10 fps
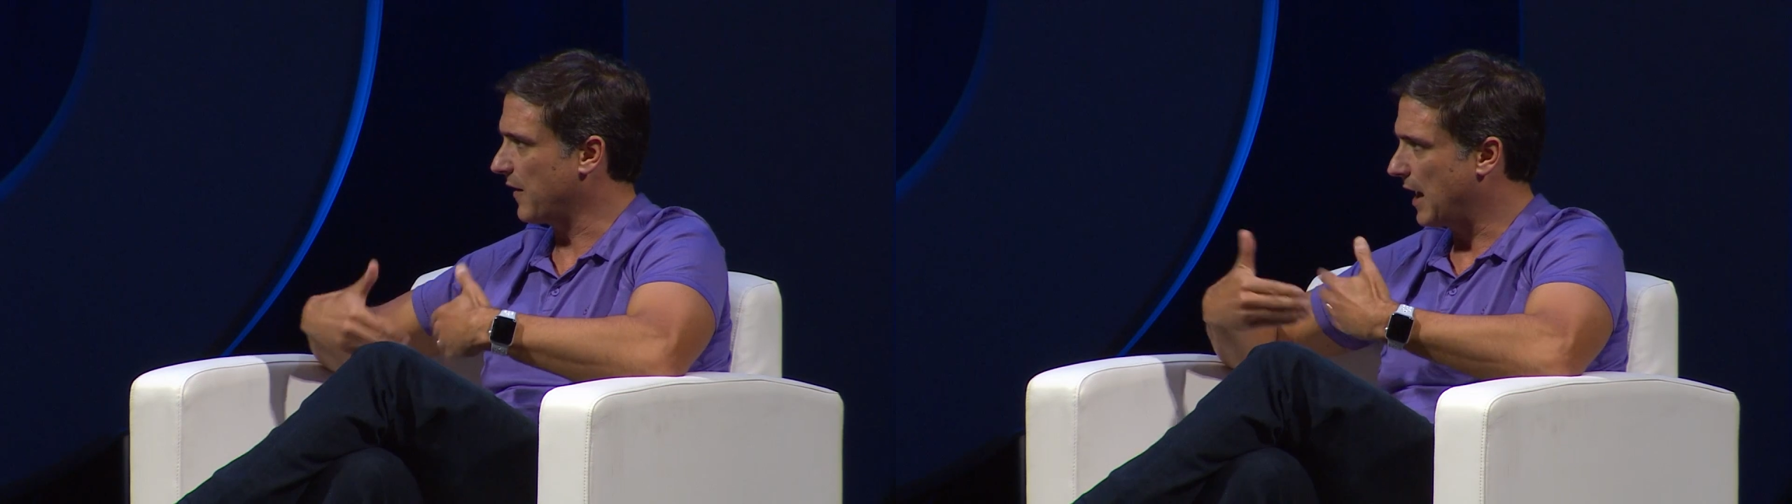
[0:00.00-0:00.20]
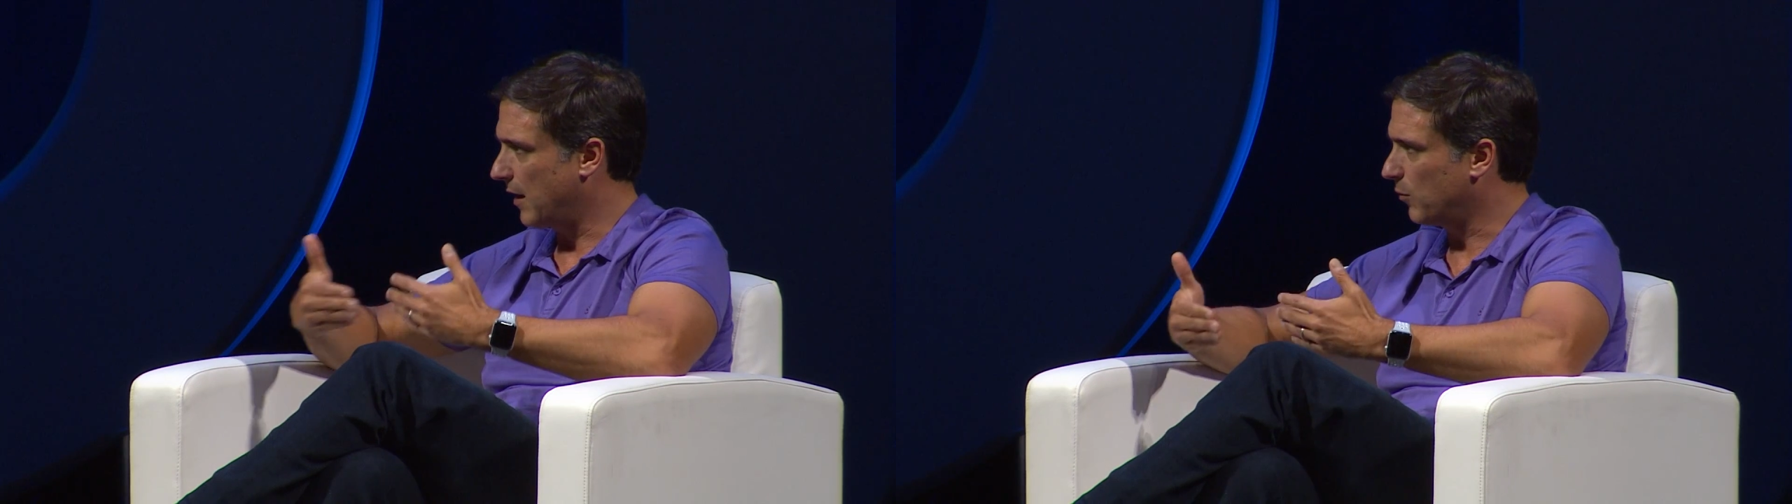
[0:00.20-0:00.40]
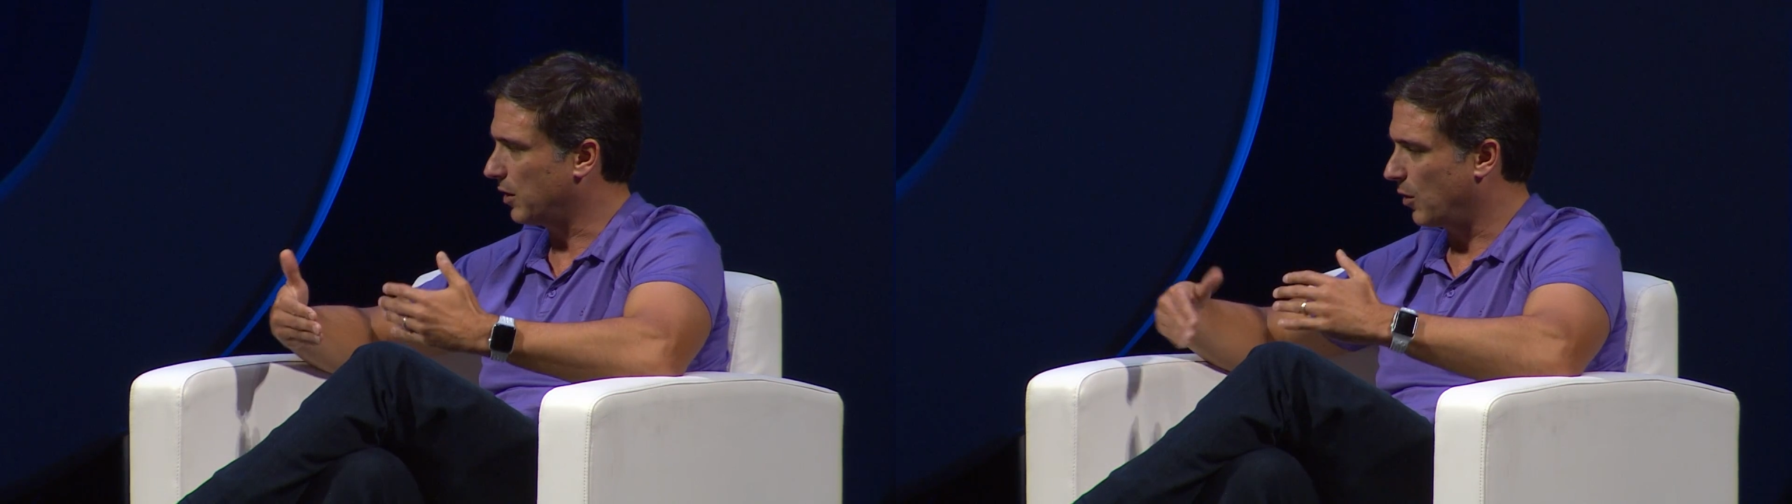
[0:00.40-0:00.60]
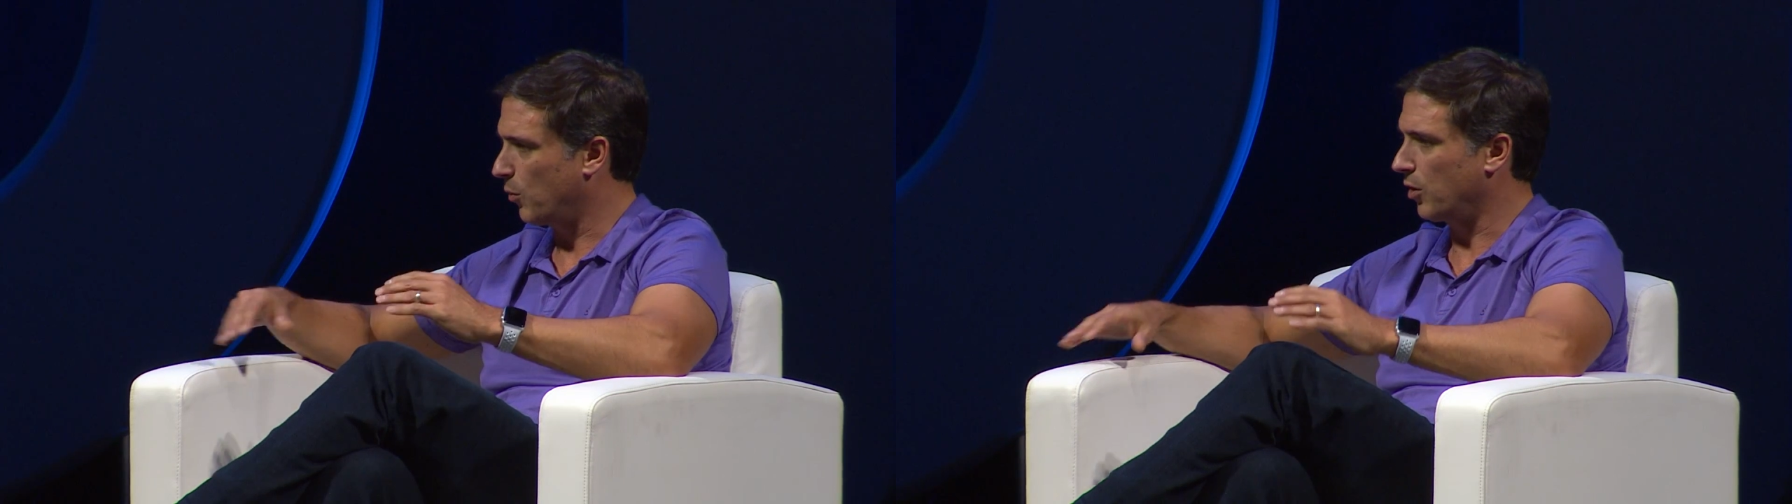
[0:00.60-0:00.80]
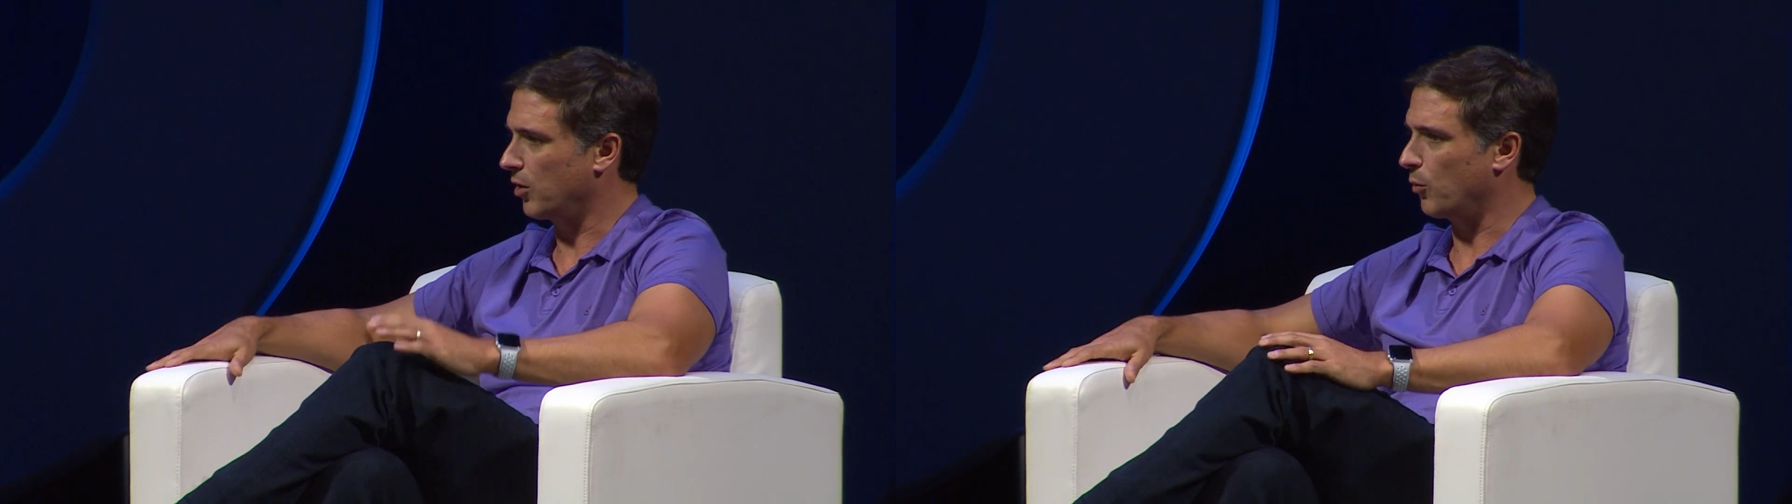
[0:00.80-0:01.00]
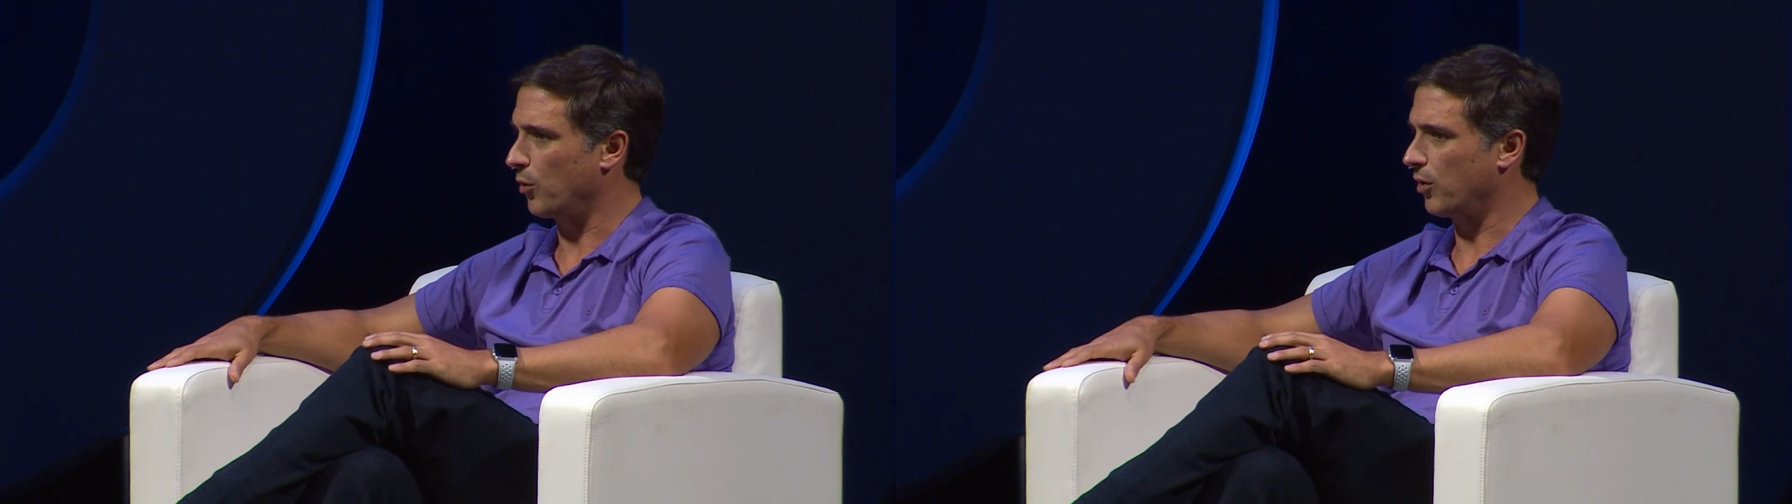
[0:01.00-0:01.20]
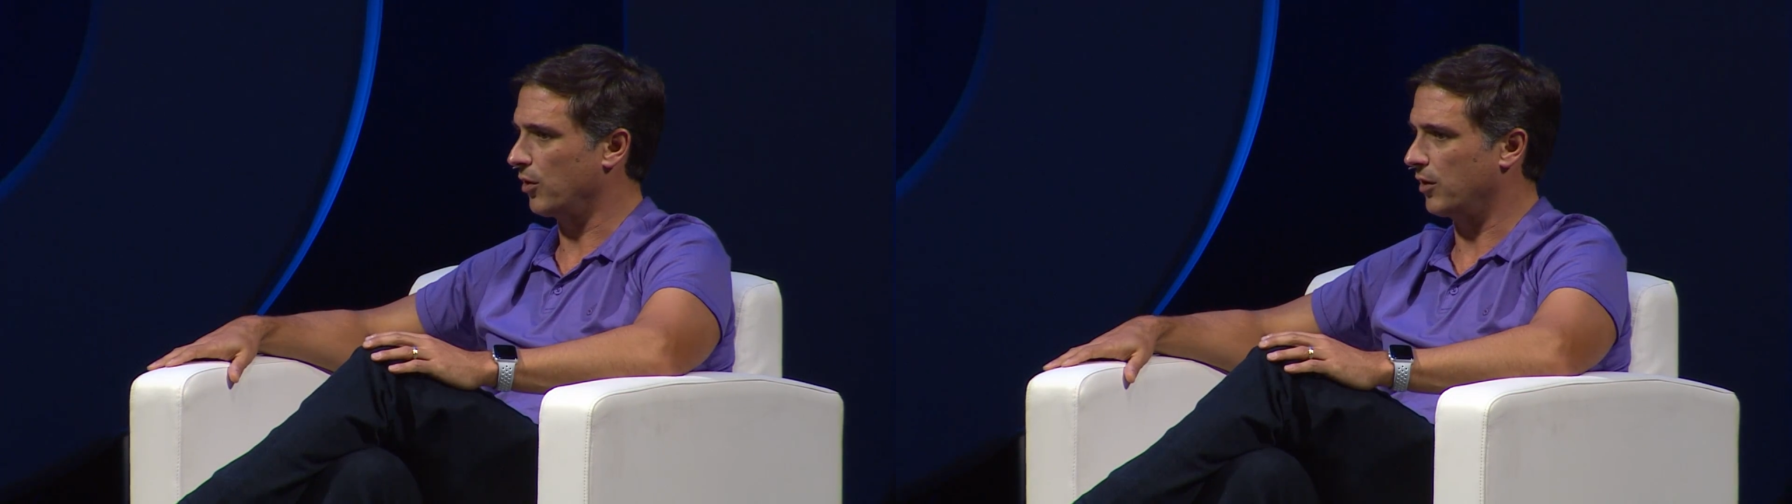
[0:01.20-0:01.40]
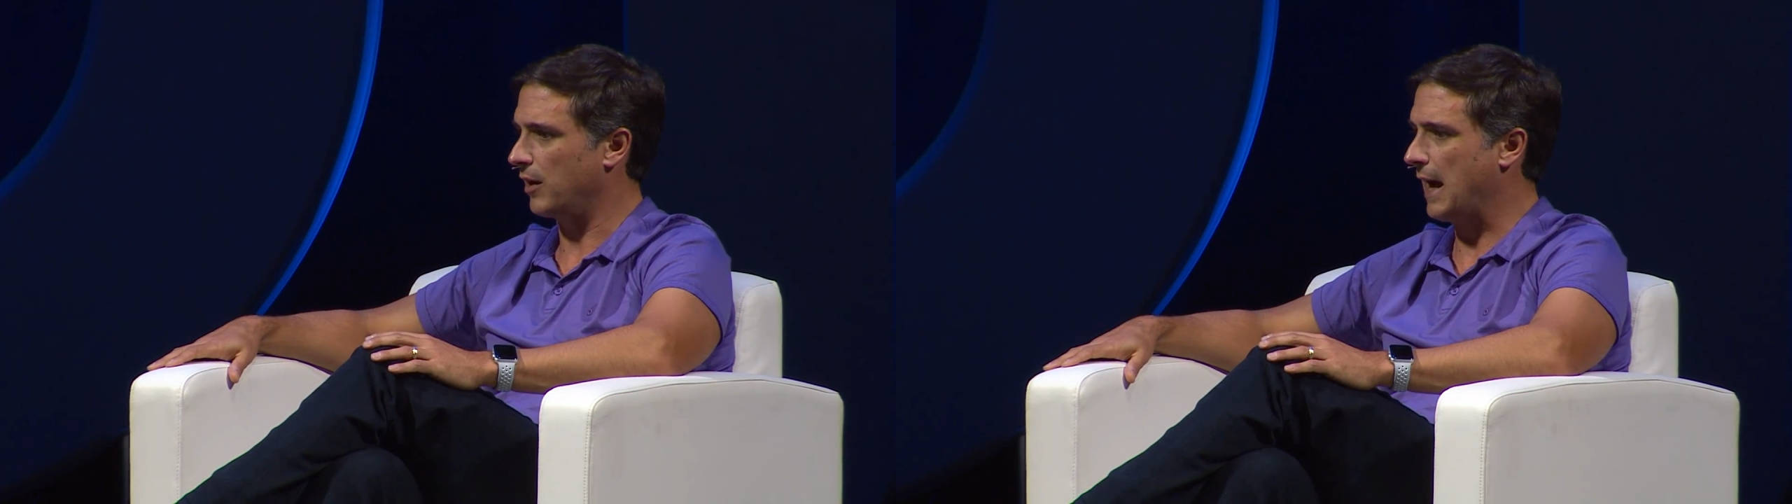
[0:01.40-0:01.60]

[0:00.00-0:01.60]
that we're